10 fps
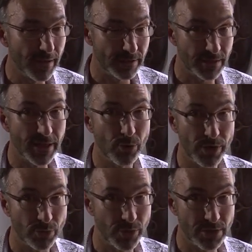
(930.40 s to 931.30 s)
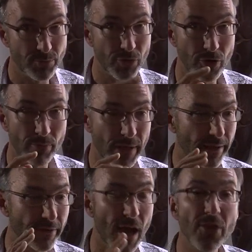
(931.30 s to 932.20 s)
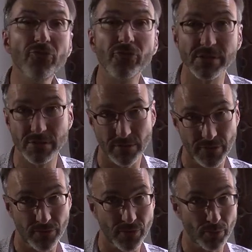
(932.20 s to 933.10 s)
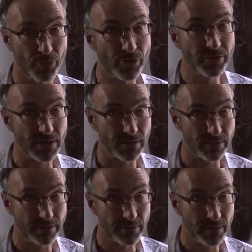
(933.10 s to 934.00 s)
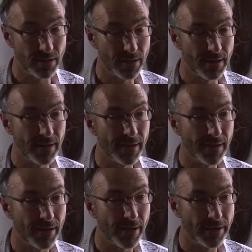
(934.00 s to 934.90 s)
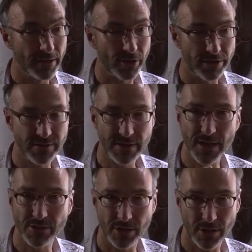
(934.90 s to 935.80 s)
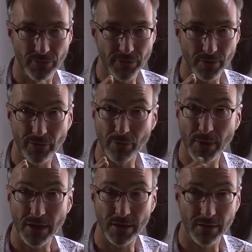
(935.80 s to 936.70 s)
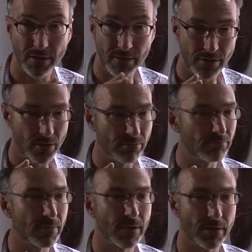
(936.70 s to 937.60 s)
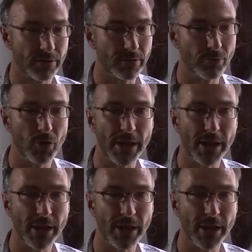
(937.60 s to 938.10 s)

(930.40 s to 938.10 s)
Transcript: it's liquid with sperm and hundreds of different proteins. Uh, and you can see actually if you, if you make a, a